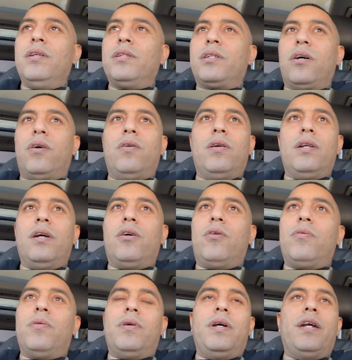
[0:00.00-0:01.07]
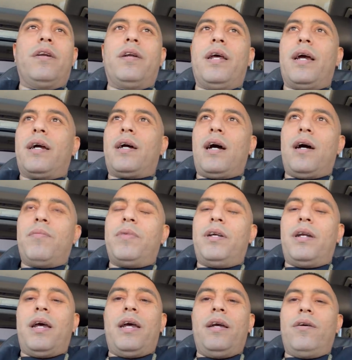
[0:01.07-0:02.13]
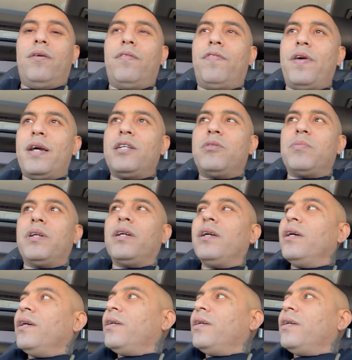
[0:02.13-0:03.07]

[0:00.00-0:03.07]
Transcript: So a little internet comment ain't gonna phase me.